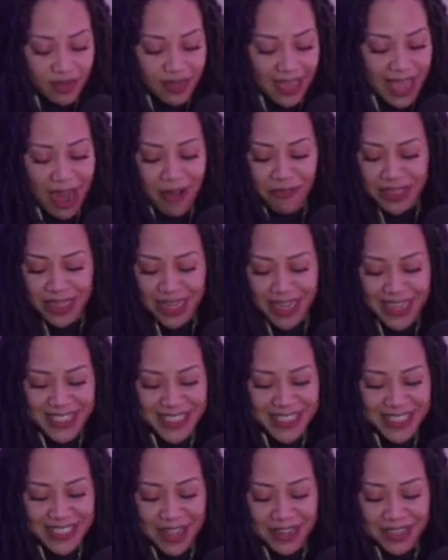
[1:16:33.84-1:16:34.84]
Everything is
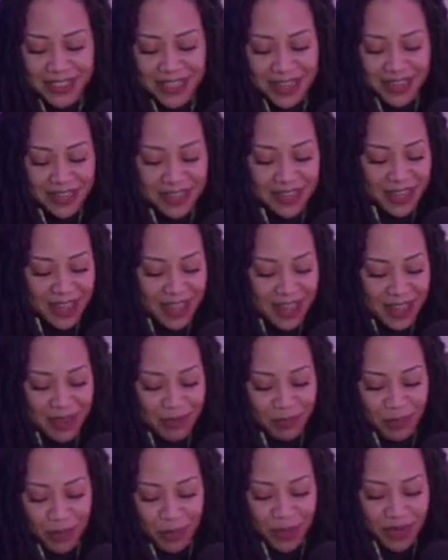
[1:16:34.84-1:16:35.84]
sex here, like,
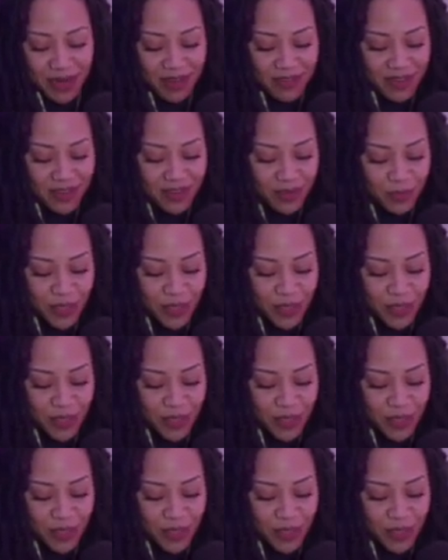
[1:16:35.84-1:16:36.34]
but whatever. We could